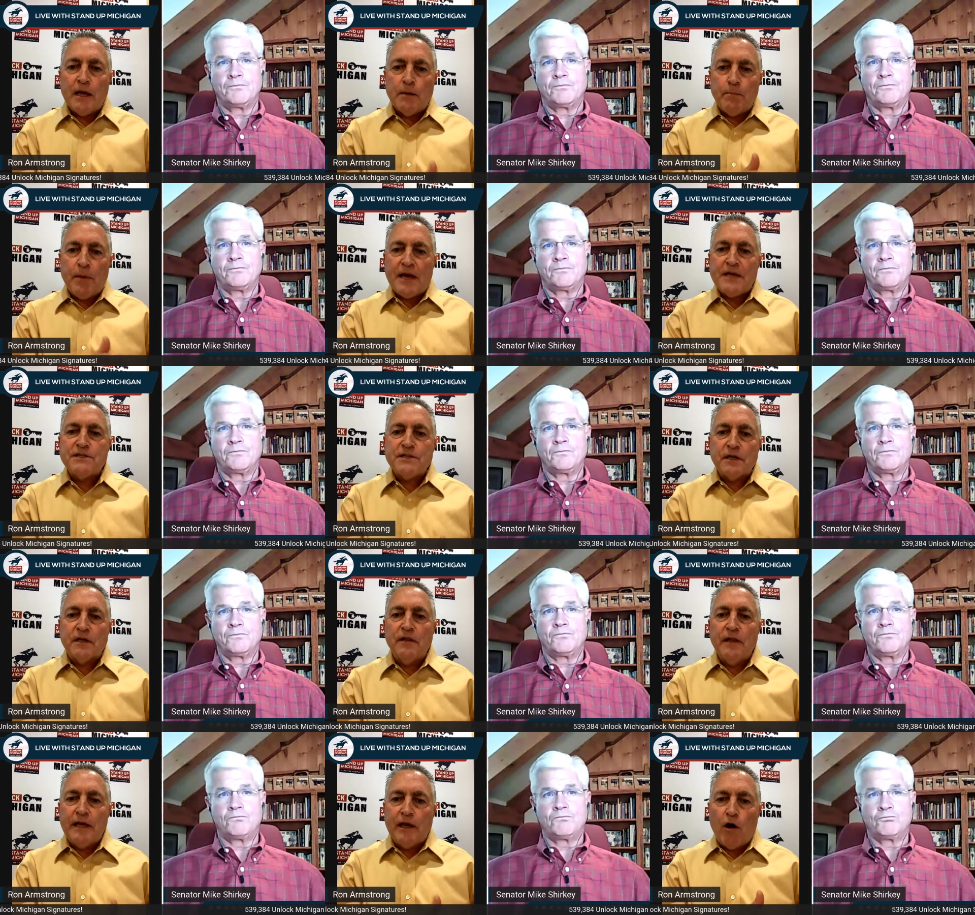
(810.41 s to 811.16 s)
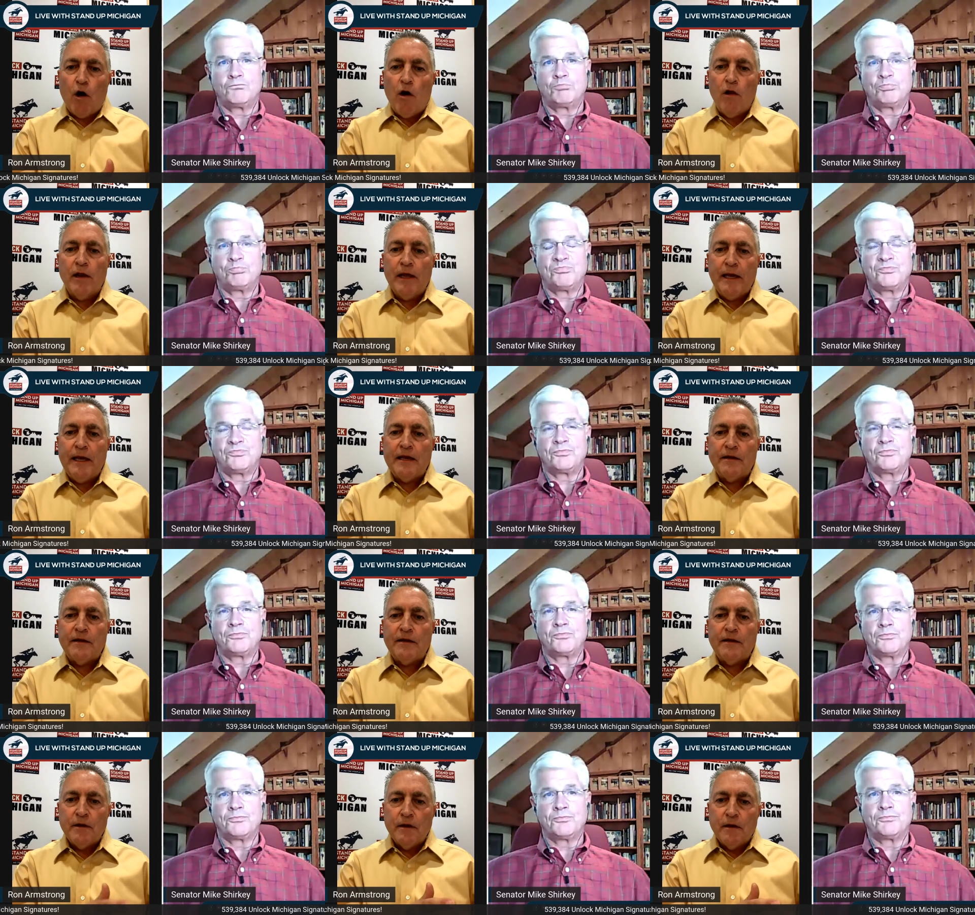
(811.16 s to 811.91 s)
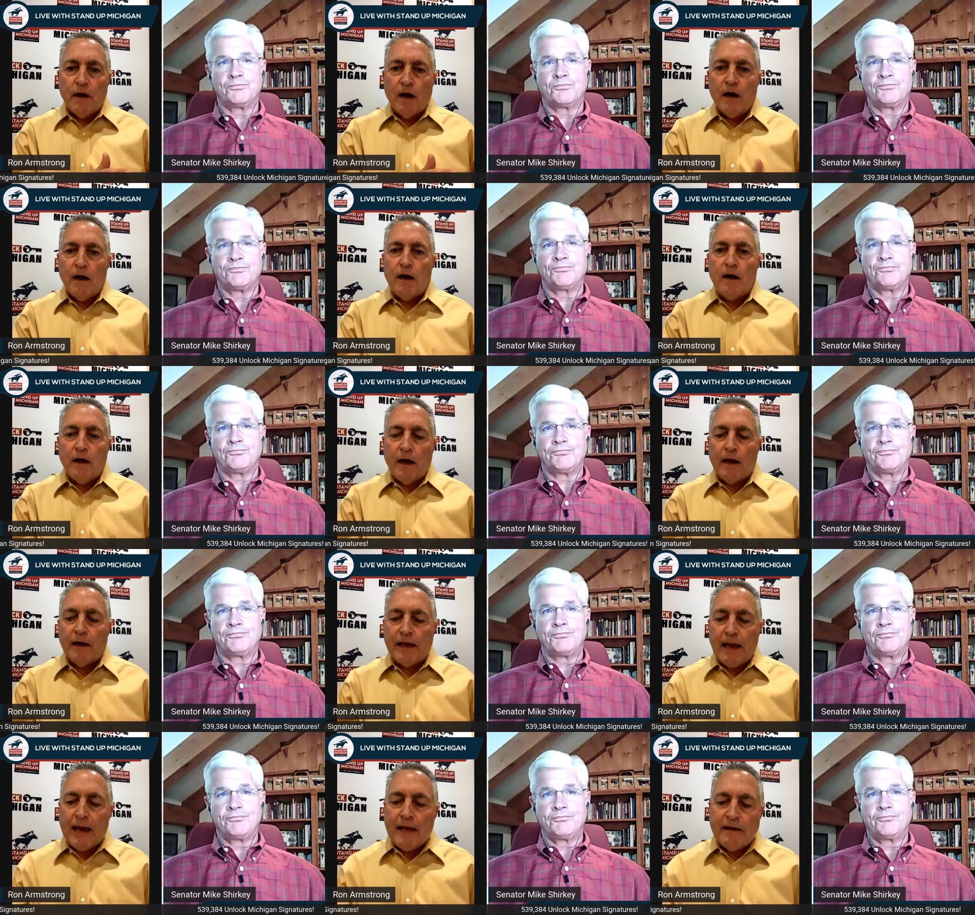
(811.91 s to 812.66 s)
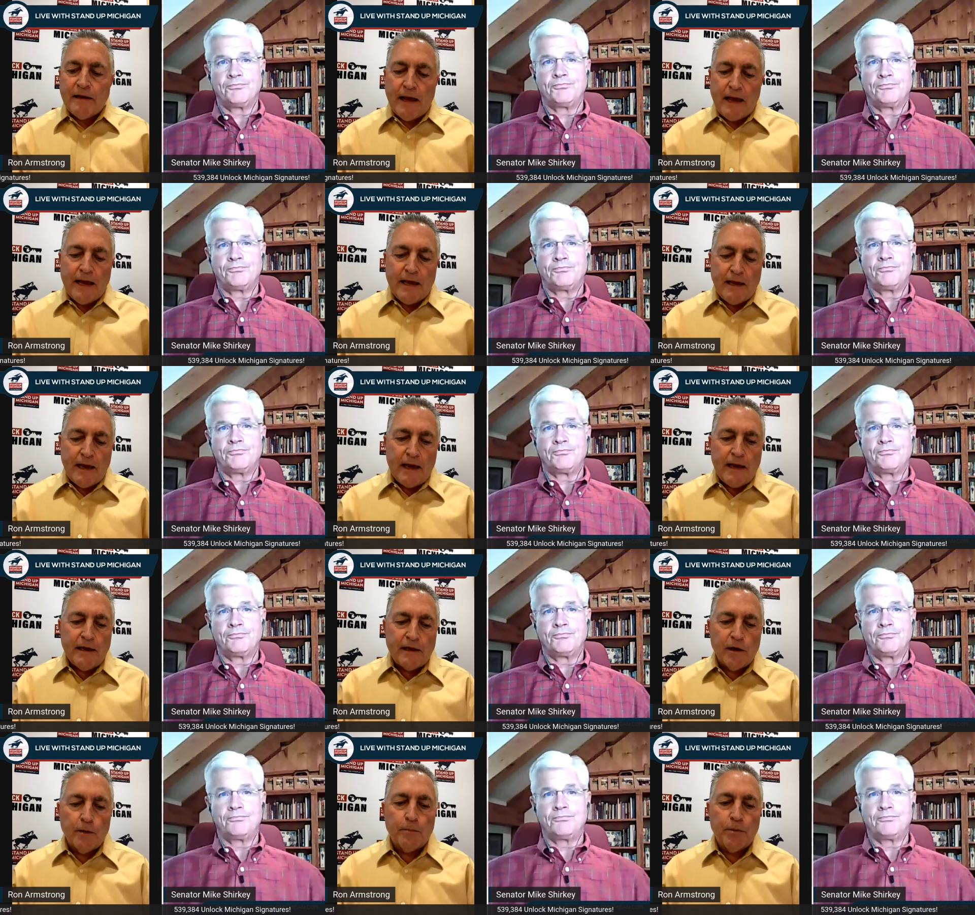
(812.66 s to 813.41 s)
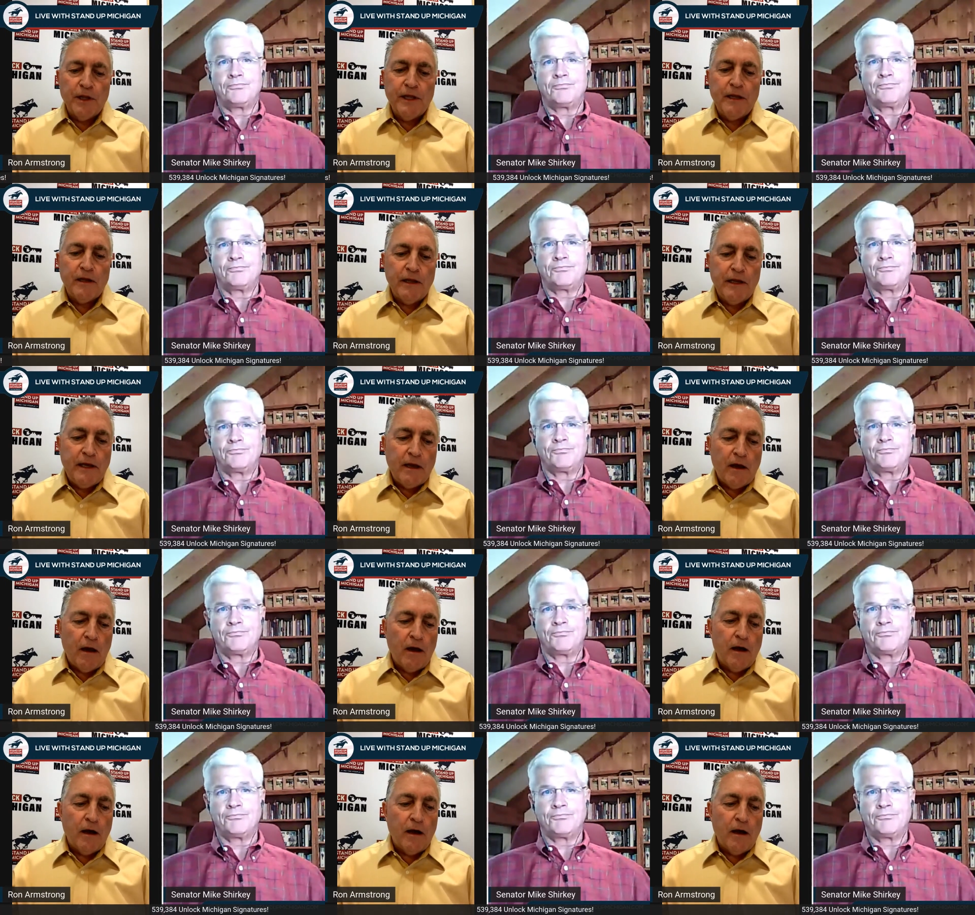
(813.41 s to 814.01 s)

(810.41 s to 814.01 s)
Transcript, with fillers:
Speaker 1: in basically calling it uh, again a, a completely